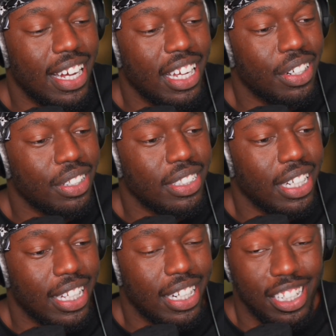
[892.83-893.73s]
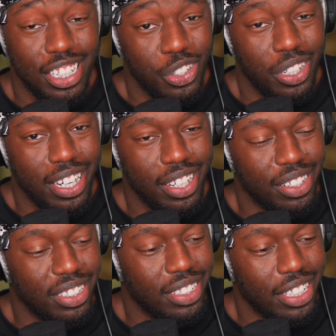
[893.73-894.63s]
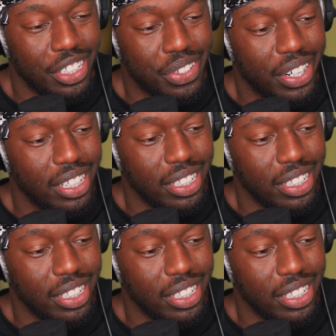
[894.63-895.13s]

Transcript: contact. That initial eye contact is crazy.